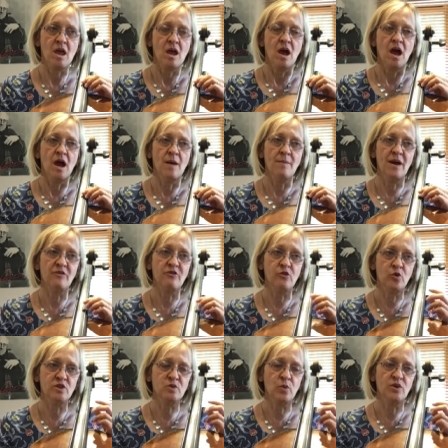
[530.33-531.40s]
Of
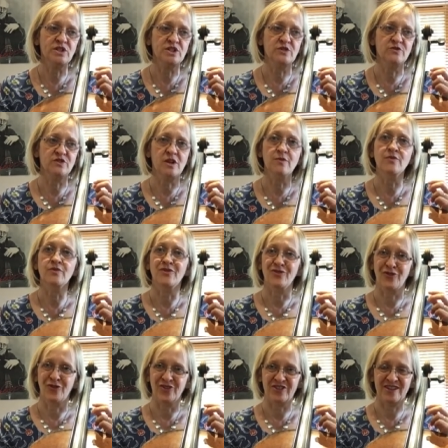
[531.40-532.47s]
course, once you've done
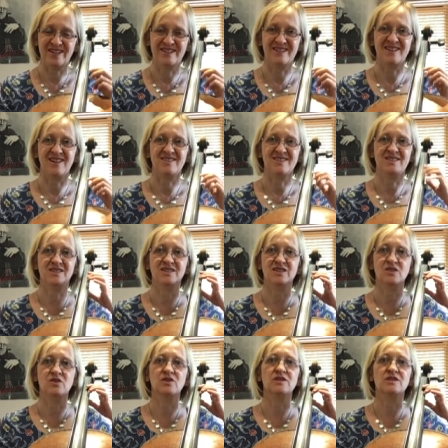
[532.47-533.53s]
all those exercises,
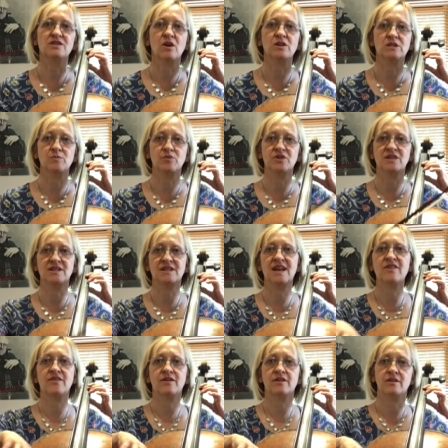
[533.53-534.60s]
you could start to put it
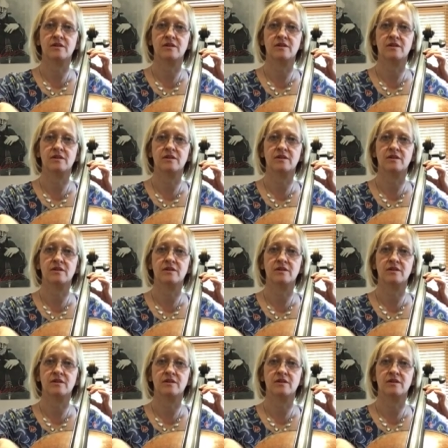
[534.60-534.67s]
together.